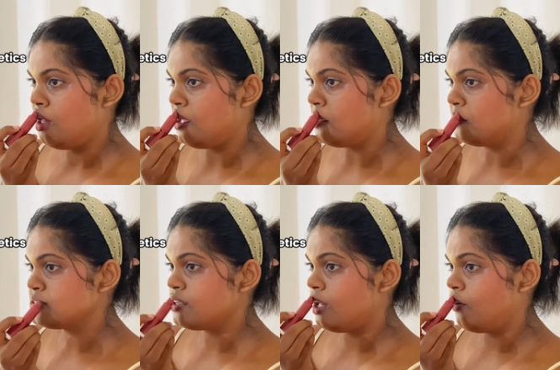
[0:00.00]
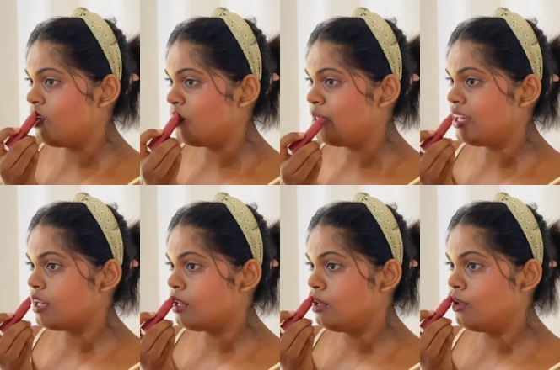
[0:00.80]
And also, I want to make it
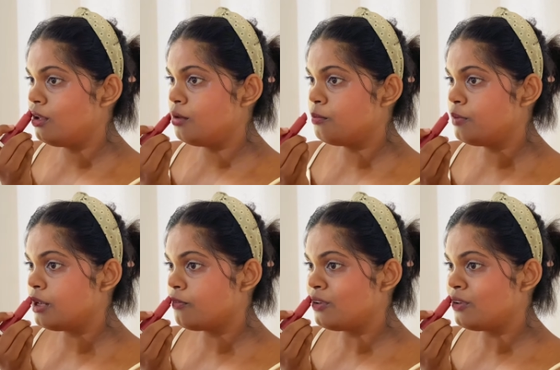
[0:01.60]
a little bit